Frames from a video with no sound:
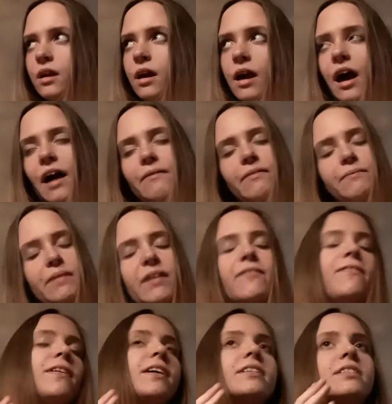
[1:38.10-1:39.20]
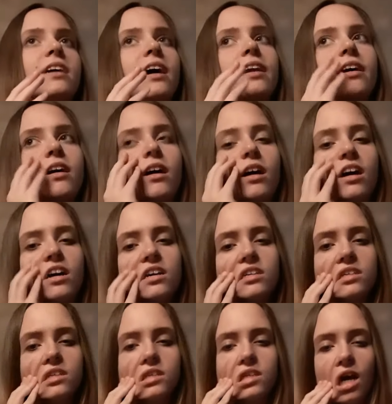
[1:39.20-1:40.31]
half of my face kind of
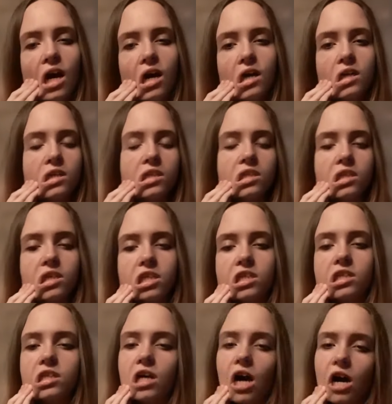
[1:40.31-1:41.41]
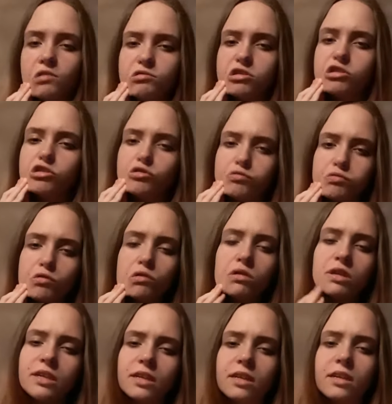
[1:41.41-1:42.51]
hung down, and I was drooling,